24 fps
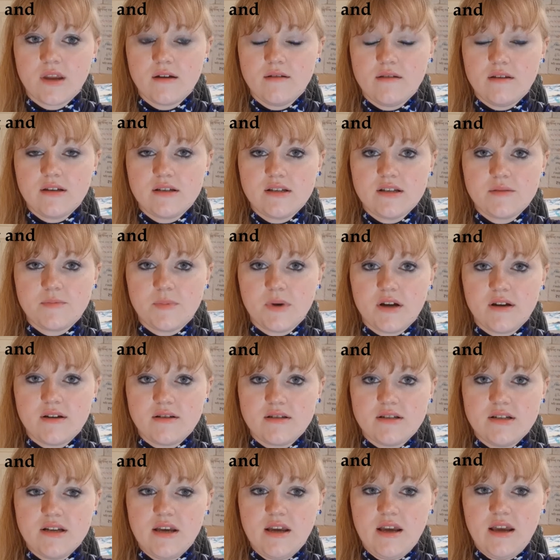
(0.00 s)
This is because
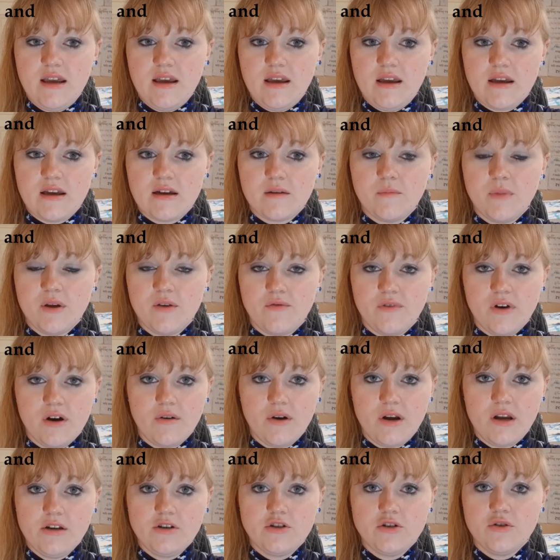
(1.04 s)
TE can be
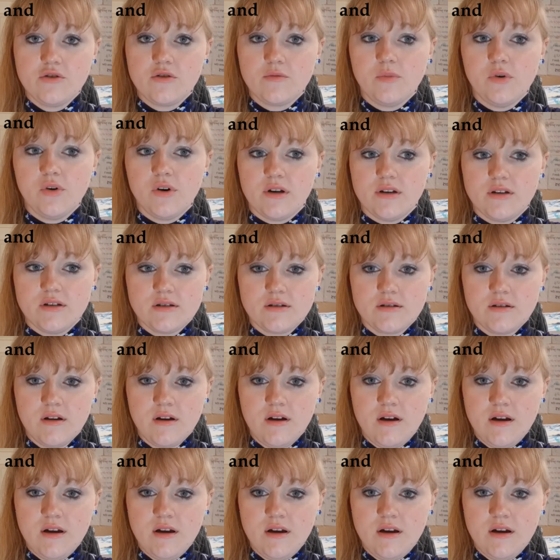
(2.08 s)
very to the point,